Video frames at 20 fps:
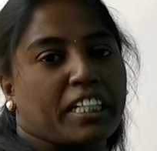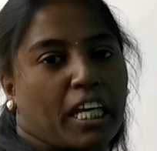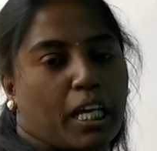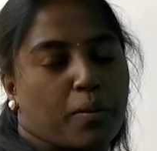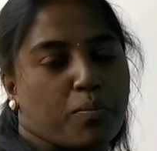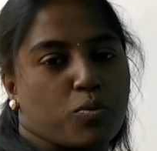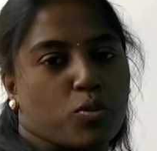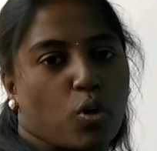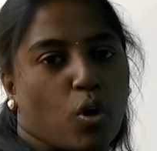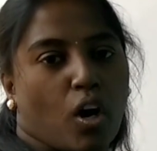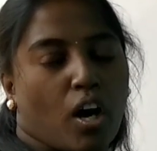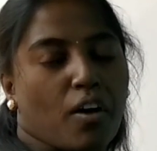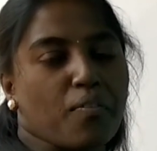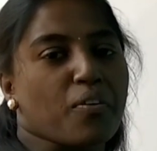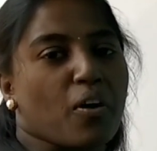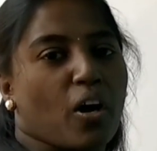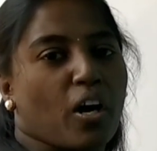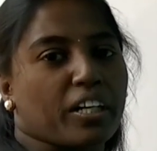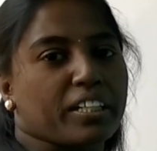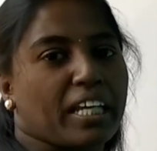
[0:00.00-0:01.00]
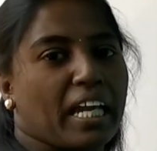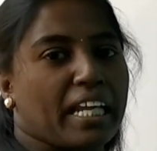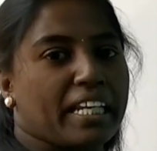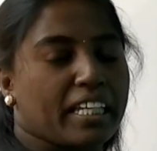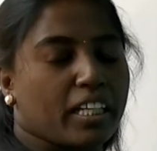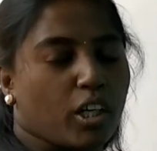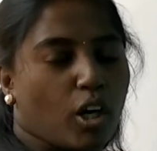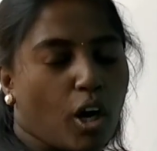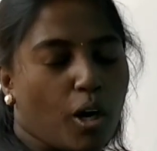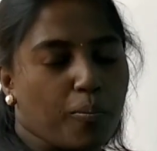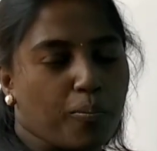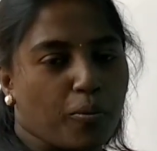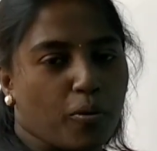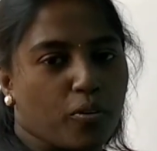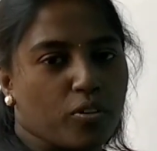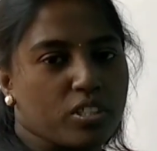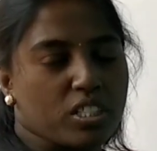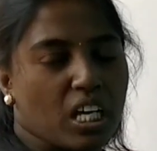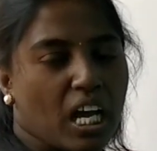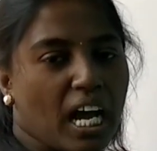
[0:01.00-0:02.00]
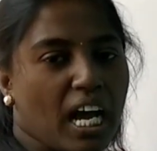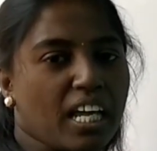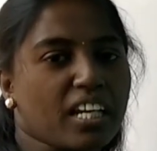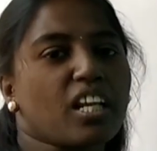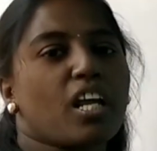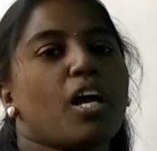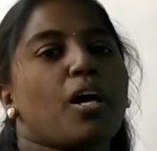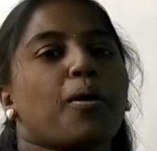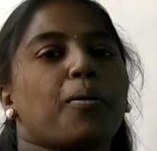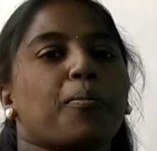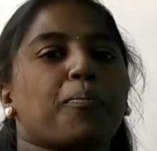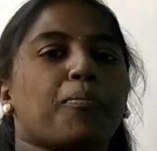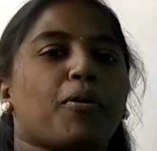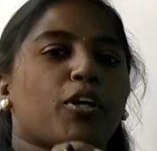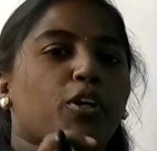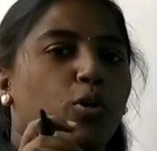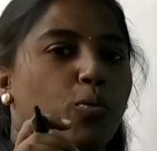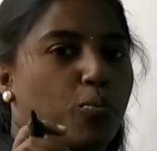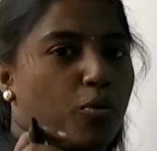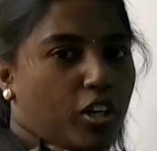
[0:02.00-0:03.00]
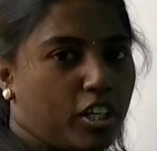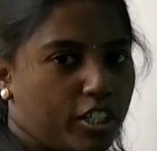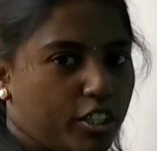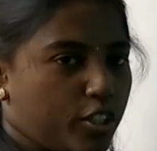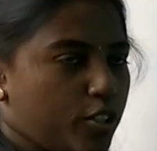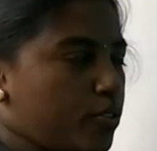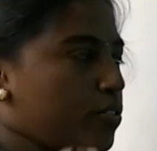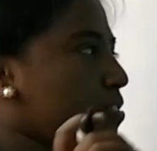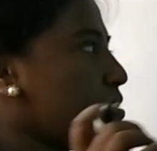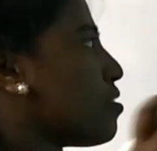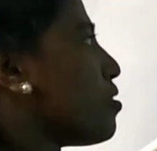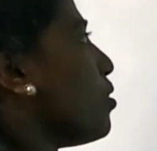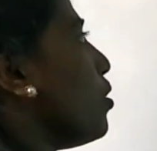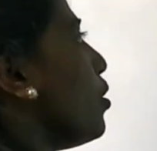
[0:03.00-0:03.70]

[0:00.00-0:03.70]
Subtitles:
types of organic compounds are biomolecules.